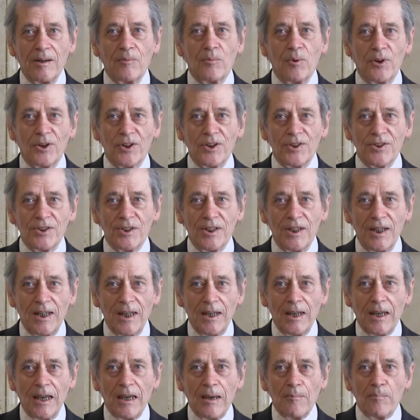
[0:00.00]
what is the
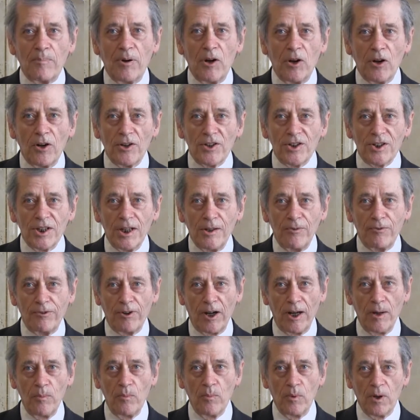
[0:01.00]
policy
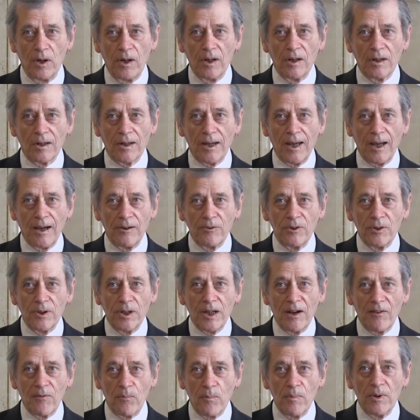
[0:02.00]
framework, how do
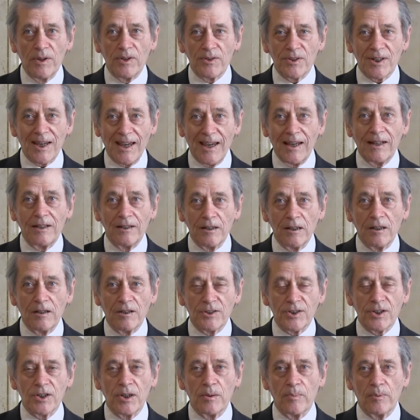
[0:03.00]
governments handle
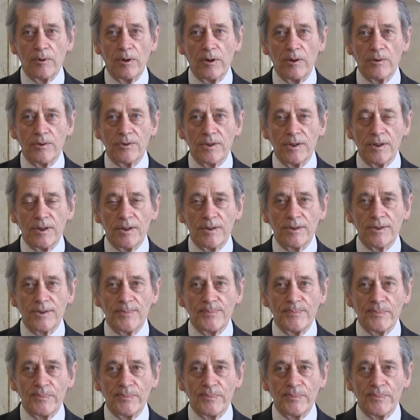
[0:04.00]
osteoporosis?